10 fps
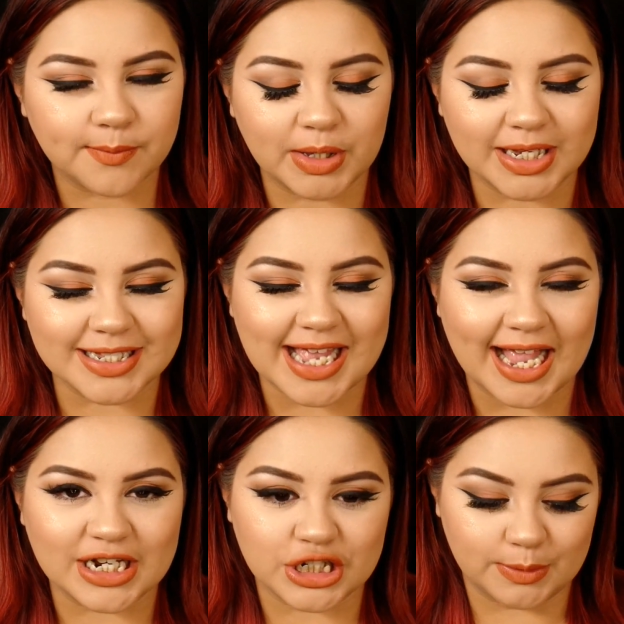because I
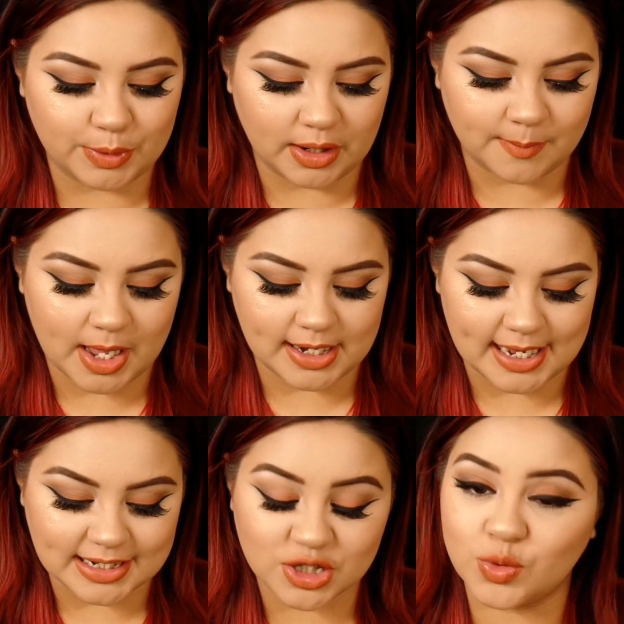actually put them
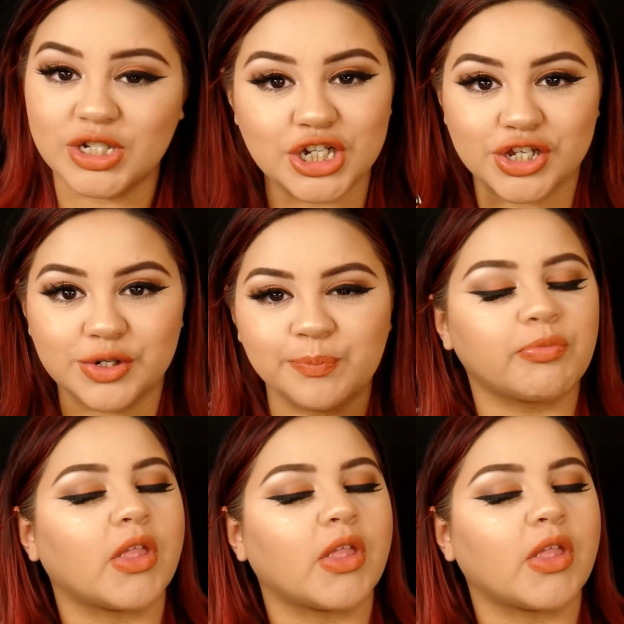next to each other.